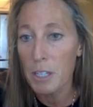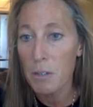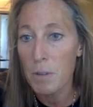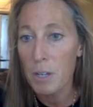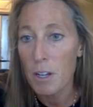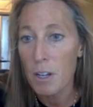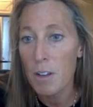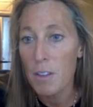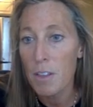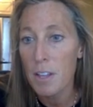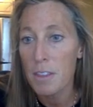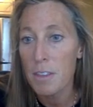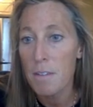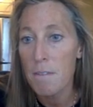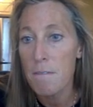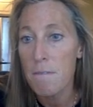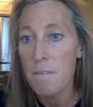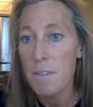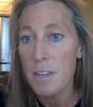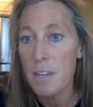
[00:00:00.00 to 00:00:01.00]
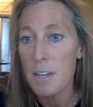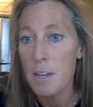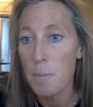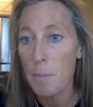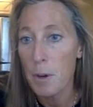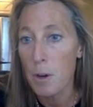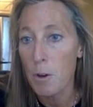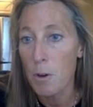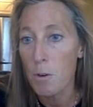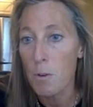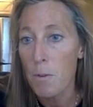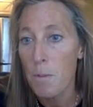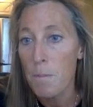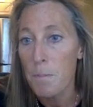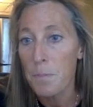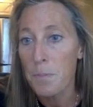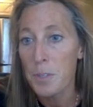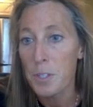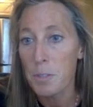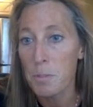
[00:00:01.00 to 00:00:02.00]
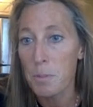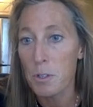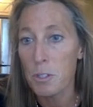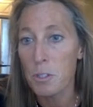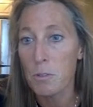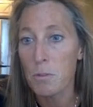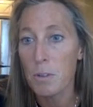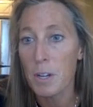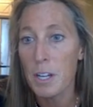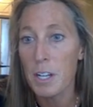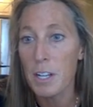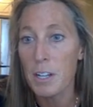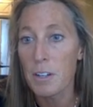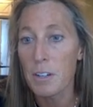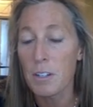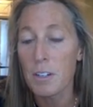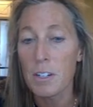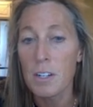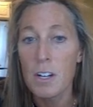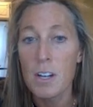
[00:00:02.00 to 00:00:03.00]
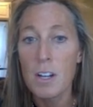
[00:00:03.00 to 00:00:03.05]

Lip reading: We call that the VMO. This muscle right here.